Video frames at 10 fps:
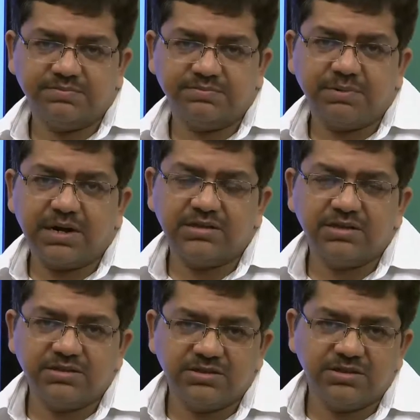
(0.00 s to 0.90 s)

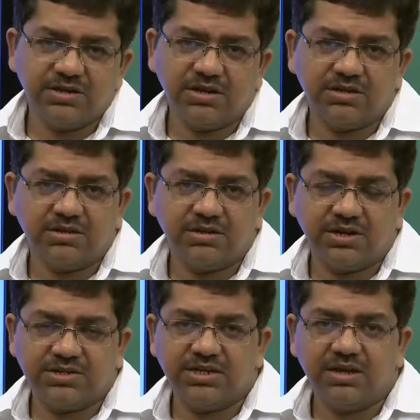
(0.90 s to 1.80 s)
partners in the
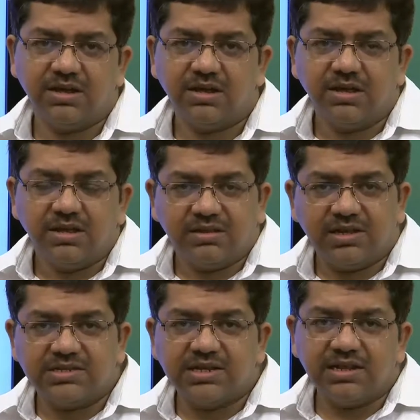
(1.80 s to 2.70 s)
Russia,
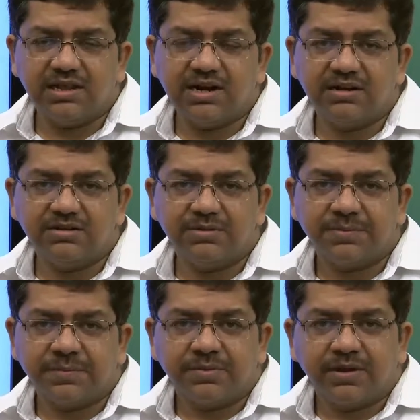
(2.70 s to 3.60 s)
they sell that
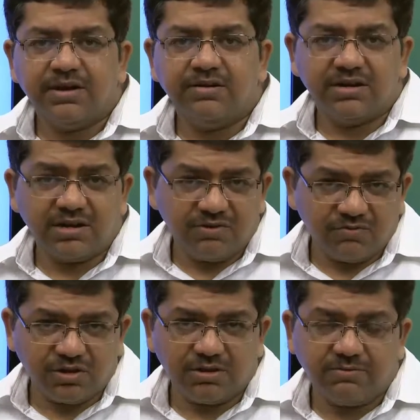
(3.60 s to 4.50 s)
in return
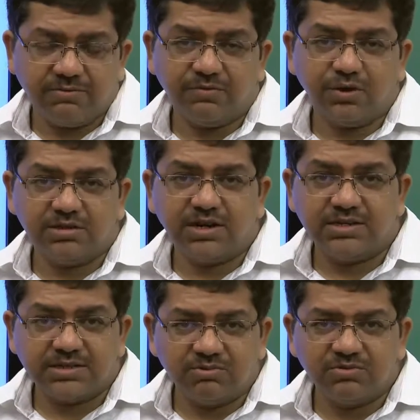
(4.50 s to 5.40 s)
for the vodka.
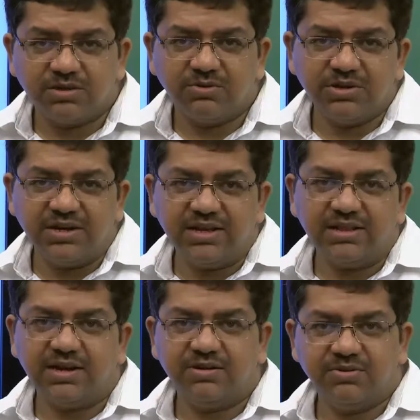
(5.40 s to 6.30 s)
It sounds a good deal
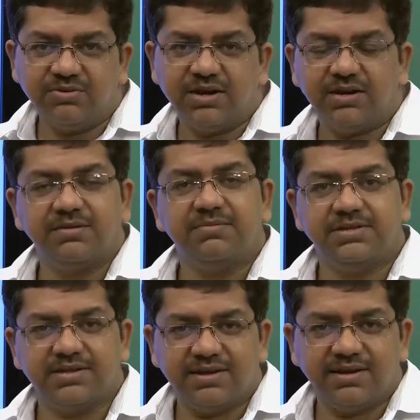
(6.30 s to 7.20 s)
that you get
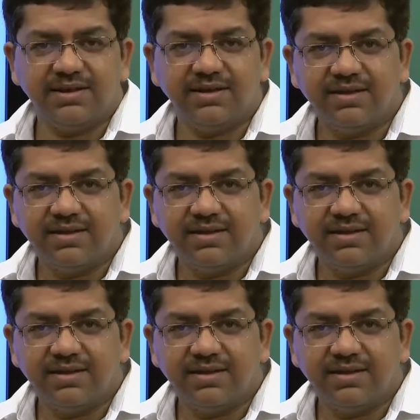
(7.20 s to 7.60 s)
basically a